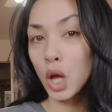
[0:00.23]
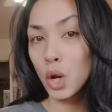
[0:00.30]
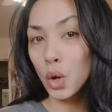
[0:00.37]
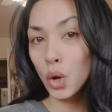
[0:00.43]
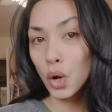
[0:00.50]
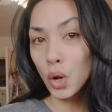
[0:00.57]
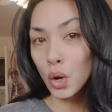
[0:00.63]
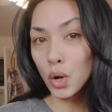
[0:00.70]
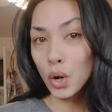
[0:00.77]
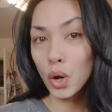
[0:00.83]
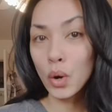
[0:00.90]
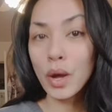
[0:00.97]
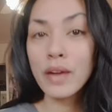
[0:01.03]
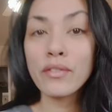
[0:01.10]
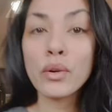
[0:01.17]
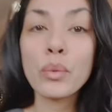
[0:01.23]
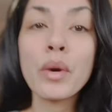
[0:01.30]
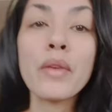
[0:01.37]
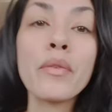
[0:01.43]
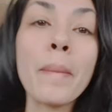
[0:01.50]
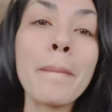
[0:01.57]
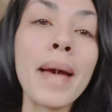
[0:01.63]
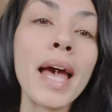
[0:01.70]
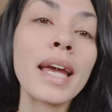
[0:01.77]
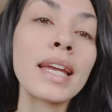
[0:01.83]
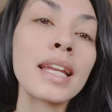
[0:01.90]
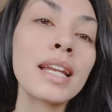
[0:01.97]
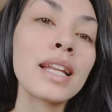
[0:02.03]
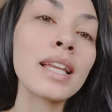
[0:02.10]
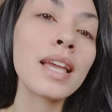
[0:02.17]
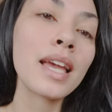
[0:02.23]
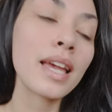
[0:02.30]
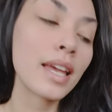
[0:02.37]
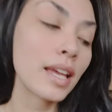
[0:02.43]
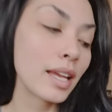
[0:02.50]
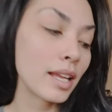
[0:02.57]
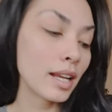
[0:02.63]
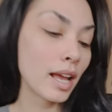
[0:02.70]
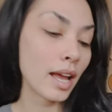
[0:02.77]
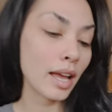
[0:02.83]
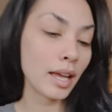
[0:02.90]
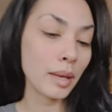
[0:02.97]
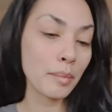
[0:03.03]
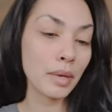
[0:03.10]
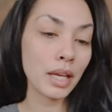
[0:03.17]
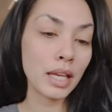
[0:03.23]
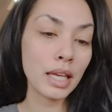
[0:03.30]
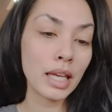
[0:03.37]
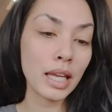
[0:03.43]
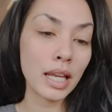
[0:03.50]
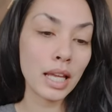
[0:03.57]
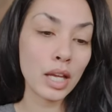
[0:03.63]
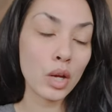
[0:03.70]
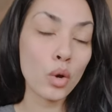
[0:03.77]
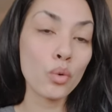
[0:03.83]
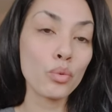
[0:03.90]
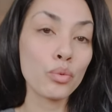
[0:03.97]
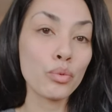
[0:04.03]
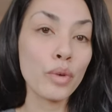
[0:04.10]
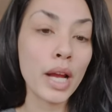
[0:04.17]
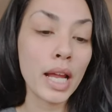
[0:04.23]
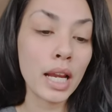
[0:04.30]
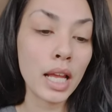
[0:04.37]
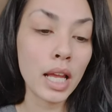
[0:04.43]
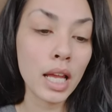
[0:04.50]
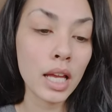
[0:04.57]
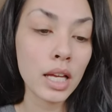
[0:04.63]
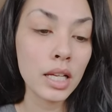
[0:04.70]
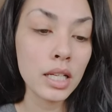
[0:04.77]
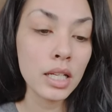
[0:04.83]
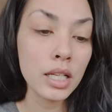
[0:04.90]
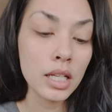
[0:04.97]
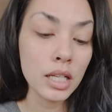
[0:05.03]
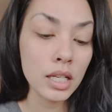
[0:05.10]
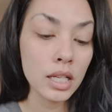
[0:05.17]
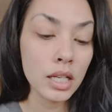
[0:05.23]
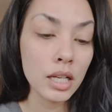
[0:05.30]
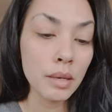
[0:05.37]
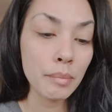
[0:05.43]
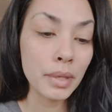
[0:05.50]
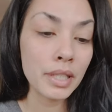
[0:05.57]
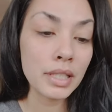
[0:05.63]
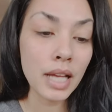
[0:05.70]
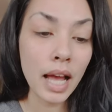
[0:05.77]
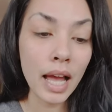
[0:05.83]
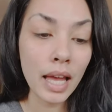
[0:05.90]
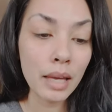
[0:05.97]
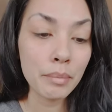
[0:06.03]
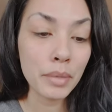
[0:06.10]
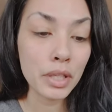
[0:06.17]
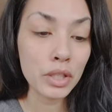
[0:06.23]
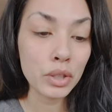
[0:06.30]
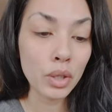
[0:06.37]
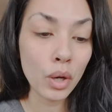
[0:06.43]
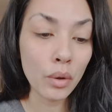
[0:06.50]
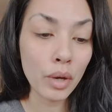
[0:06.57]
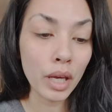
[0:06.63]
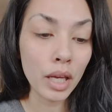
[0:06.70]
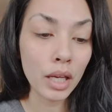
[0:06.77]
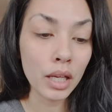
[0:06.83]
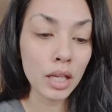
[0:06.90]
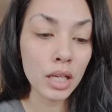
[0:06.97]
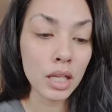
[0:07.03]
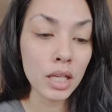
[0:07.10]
Hello, hello everyone, we're back at it again. I am getting ready. But time is going